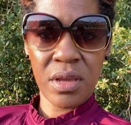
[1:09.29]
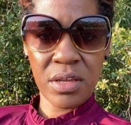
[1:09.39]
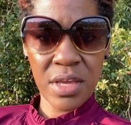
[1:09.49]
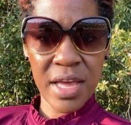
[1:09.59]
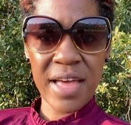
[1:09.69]

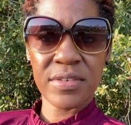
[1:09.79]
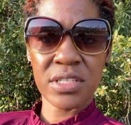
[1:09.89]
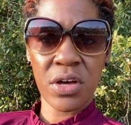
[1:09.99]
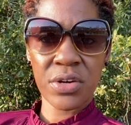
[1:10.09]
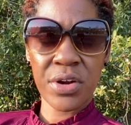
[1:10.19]
Yeah, I haven't
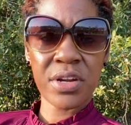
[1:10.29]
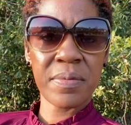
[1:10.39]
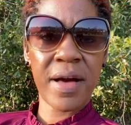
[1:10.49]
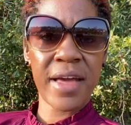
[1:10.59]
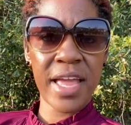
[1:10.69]
talked to her in
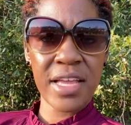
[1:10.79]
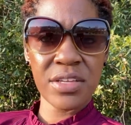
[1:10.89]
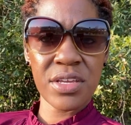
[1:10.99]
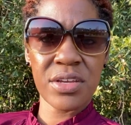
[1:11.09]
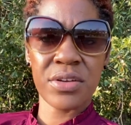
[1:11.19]
about 8
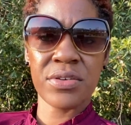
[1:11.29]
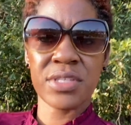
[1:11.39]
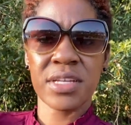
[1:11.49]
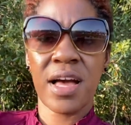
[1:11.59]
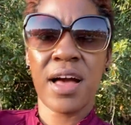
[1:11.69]
years.
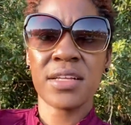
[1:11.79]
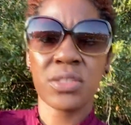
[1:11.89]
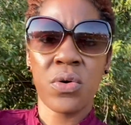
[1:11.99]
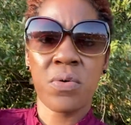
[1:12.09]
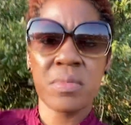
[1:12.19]
And God
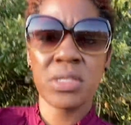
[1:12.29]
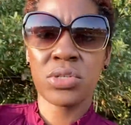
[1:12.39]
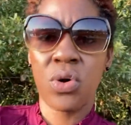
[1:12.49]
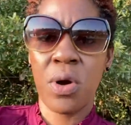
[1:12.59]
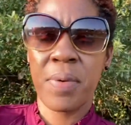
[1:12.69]
told me to
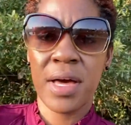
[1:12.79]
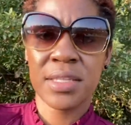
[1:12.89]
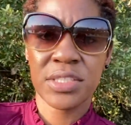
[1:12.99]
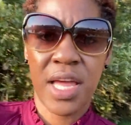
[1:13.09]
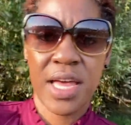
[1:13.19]
go
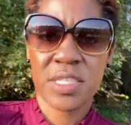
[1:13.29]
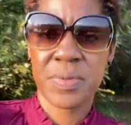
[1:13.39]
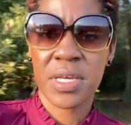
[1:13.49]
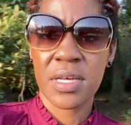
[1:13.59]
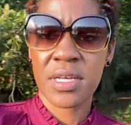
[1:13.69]
apologize
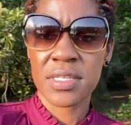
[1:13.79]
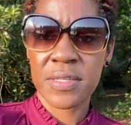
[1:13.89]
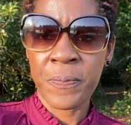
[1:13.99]
because